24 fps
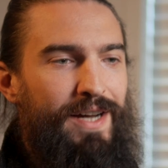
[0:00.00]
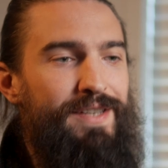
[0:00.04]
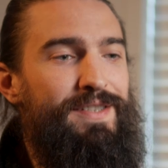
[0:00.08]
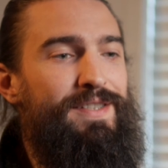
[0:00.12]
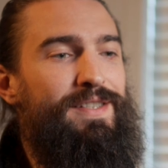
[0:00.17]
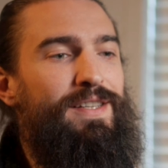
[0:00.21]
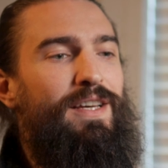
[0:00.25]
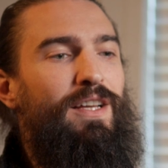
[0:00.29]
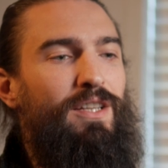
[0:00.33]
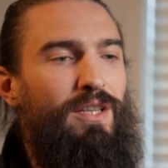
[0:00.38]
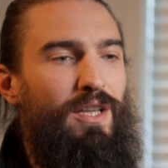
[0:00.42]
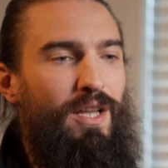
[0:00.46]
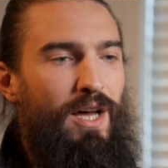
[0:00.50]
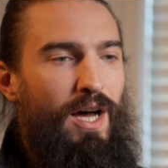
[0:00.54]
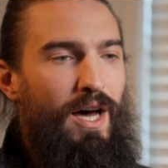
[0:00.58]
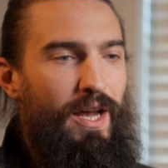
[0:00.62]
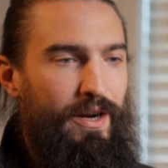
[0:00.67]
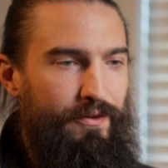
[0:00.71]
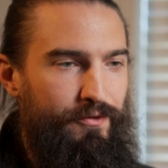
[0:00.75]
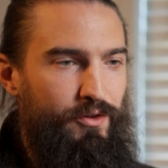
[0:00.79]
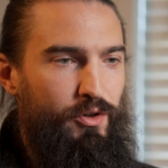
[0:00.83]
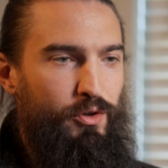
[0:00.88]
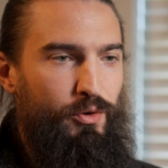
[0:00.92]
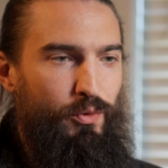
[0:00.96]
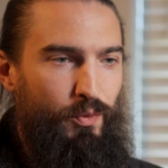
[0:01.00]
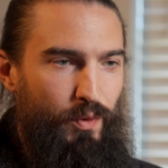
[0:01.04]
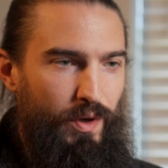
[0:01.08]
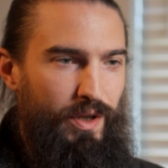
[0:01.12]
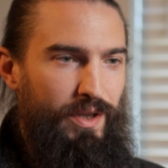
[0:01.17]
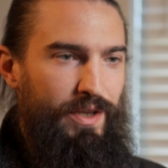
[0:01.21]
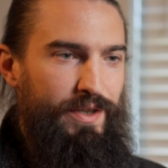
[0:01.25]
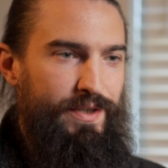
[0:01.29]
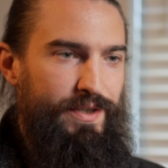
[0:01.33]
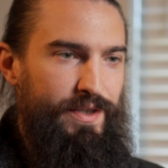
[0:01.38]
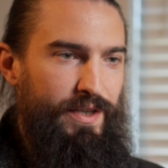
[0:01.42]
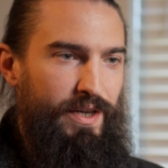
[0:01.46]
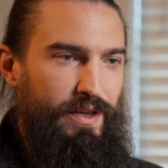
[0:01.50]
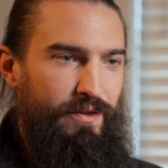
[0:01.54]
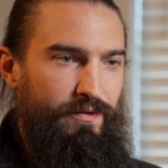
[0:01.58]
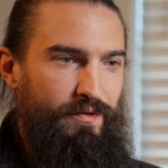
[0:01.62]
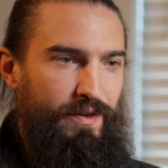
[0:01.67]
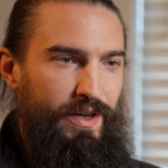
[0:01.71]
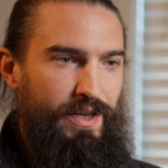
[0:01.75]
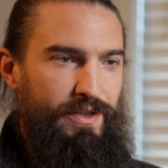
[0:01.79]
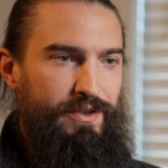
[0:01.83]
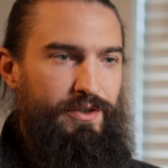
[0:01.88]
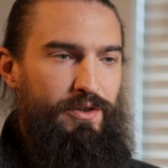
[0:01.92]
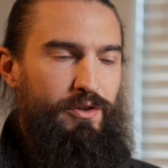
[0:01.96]
see a lot of new real estate
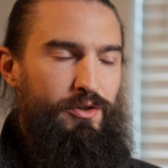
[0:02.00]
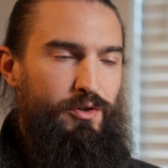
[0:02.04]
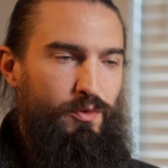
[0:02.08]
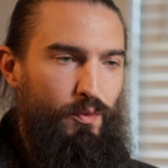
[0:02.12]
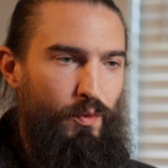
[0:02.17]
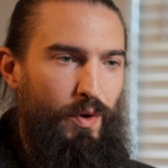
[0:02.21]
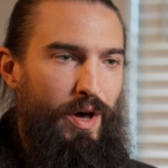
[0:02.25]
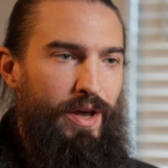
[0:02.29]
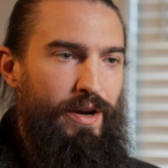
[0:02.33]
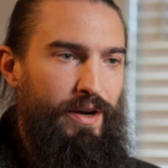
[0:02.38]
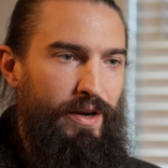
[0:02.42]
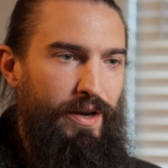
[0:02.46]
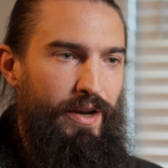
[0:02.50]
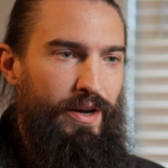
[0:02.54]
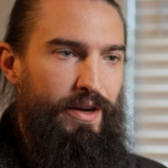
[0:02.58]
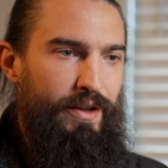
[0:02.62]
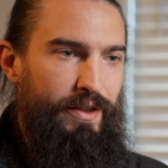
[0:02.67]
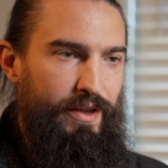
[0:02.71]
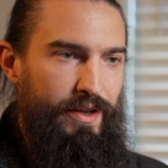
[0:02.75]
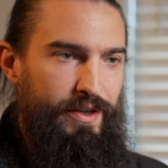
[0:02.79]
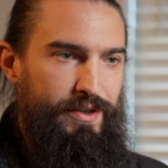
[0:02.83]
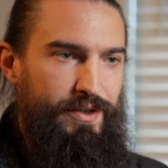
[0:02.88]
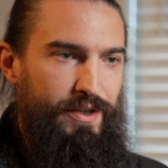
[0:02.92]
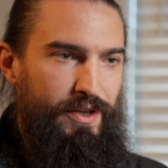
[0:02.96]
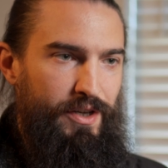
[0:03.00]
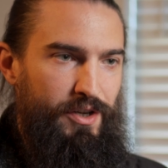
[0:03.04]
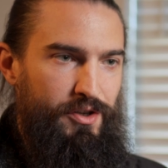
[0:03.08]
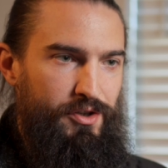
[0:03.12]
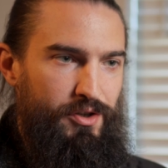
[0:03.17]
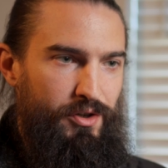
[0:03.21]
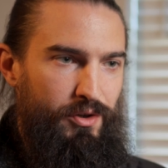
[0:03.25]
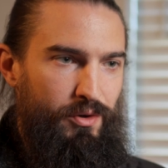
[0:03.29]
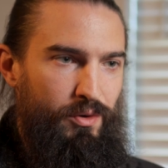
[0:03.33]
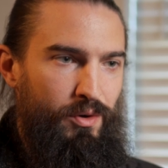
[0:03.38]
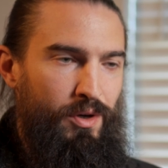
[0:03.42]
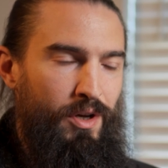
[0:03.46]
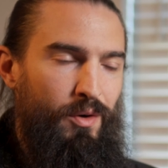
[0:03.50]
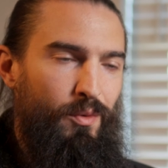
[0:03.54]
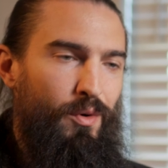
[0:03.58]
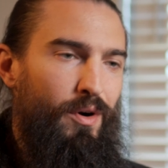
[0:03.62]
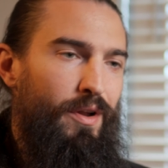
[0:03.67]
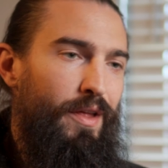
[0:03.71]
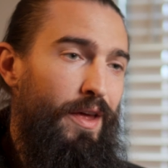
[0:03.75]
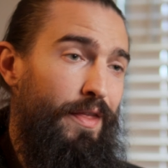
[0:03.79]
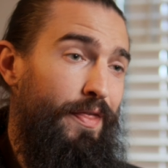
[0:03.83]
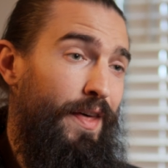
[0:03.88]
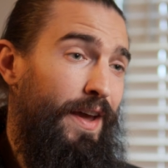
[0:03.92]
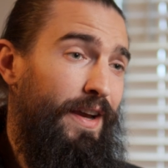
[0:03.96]
investors running into this issue
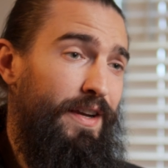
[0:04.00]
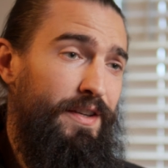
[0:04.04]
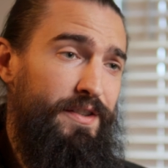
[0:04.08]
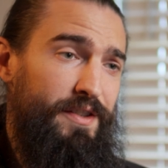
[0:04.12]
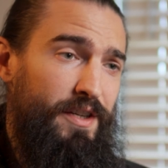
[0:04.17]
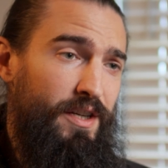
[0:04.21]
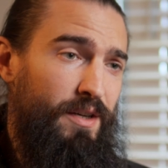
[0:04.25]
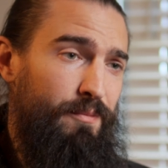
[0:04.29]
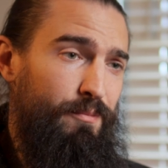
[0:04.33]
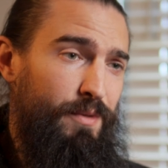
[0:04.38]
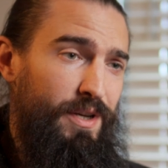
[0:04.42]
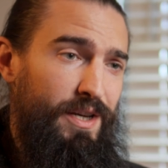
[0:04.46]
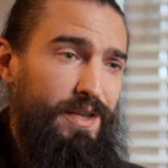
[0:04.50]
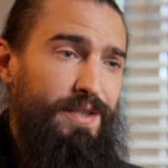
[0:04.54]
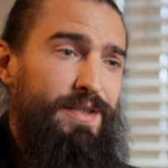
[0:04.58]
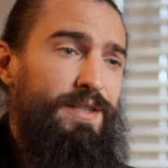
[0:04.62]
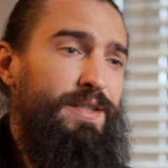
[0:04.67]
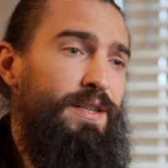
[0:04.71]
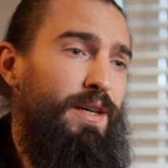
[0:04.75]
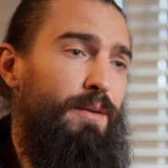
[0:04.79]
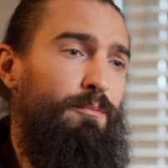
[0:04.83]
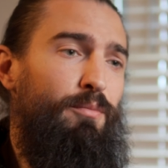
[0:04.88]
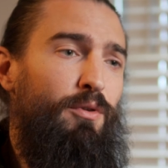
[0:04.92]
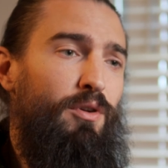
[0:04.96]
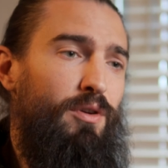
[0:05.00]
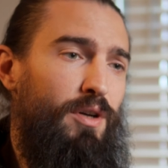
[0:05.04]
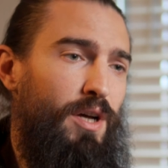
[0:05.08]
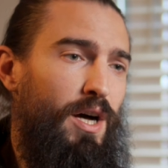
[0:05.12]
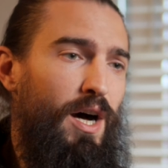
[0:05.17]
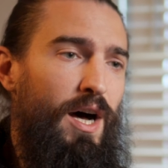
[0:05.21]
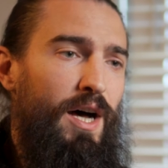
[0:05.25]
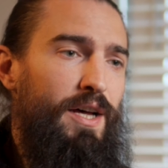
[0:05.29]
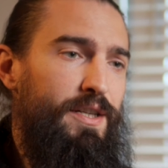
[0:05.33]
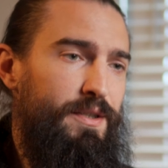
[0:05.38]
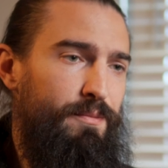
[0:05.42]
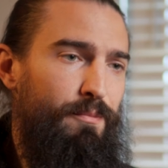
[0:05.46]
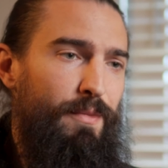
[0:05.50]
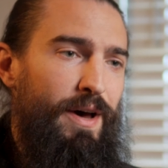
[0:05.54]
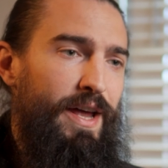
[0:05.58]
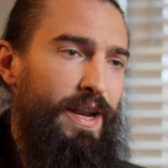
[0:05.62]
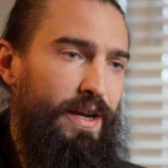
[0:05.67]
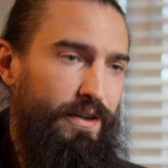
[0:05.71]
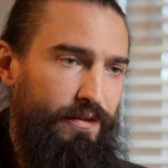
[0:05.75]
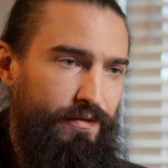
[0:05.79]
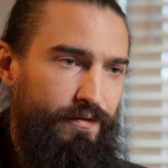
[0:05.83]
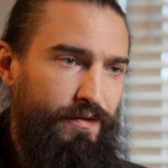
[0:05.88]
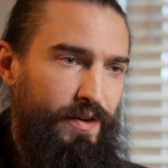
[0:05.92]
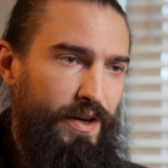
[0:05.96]
where they think it's gonna be a simple
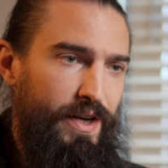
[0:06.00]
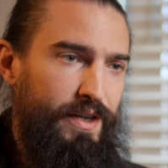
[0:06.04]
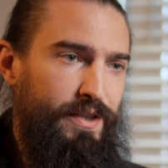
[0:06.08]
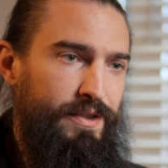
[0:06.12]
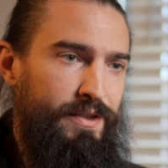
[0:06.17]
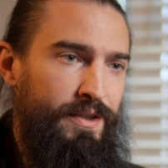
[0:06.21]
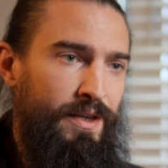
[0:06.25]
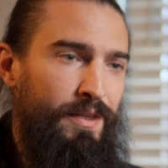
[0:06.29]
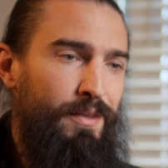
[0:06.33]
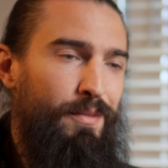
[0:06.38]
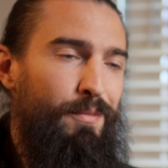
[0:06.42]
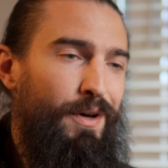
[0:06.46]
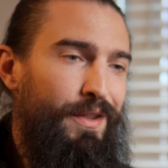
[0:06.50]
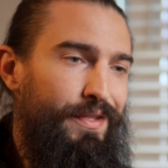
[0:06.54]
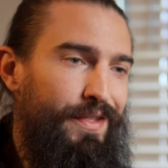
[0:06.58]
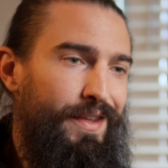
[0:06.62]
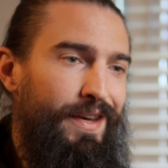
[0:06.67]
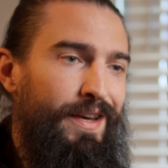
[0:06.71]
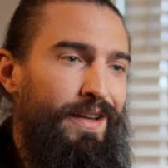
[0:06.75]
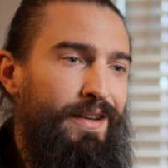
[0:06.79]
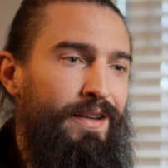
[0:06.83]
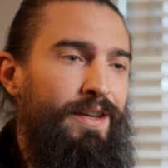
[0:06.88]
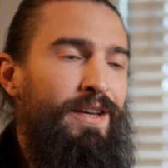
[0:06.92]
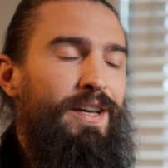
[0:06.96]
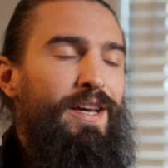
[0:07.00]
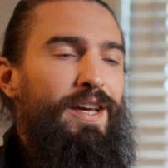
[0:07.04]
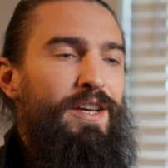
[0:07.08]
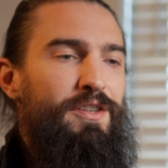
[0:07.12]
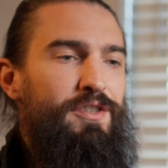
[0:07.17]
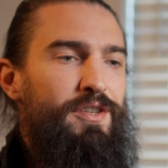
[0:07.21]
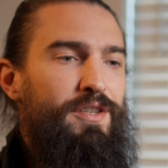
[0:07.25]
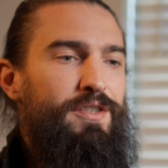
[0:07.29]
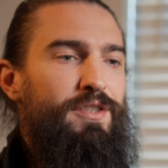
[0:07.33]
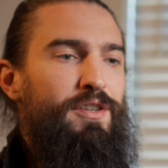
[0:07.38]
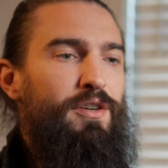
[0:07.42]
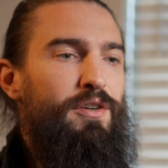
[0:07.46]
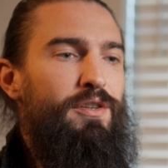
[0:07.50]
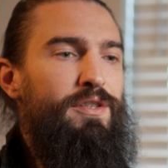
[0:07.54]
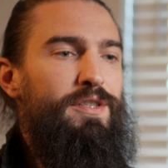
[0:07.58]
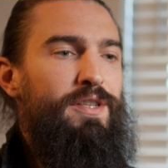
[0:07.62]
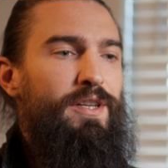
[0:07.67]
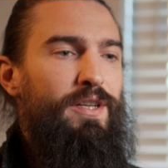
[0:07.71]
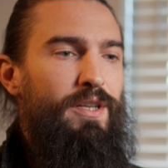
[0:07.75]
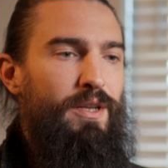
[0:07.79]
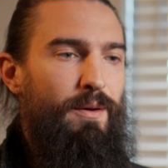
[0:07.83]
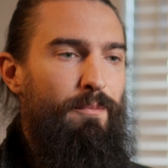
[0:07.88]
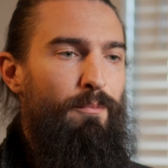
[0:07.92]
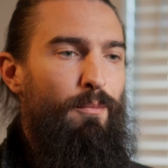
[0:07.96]
cosmetic fix, but then it just turns
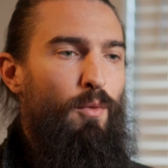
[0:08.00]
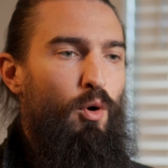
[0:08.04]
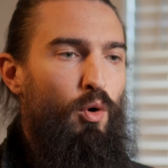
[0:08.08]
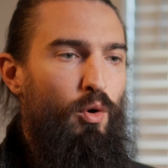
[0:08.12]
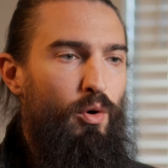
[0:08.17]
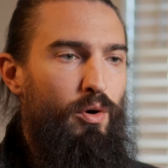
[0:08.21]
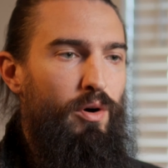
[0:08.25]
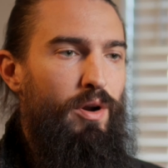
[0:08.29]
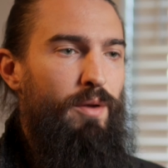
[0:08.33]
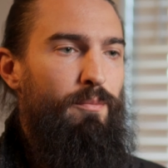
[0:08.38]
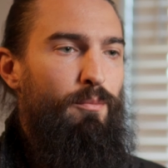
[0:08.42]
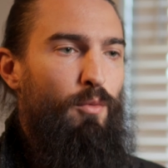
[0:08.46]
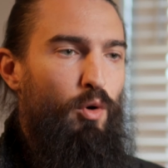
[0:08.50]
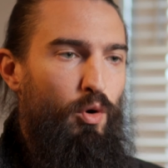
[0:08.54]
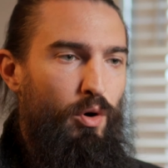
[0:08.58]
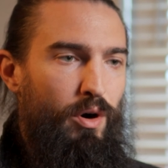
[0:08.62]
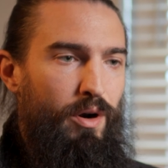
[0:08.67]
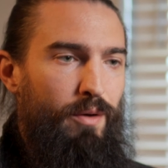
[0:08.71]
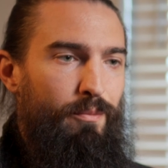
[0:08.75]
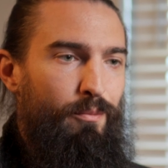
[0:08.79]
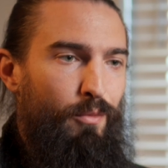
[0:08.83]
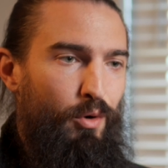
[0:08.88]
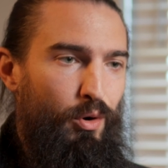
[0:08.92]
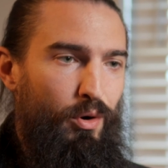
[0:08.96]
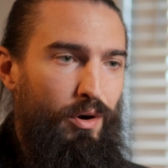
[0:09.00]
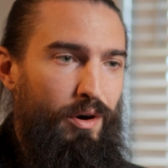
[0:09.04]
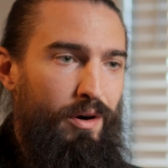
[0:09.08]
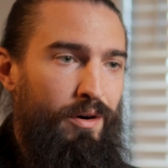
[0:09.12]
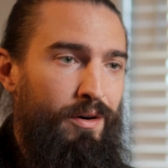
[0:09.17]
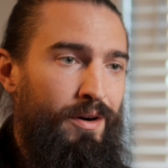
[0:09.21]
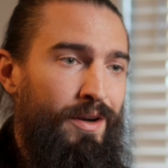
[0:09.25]
into more and more and more.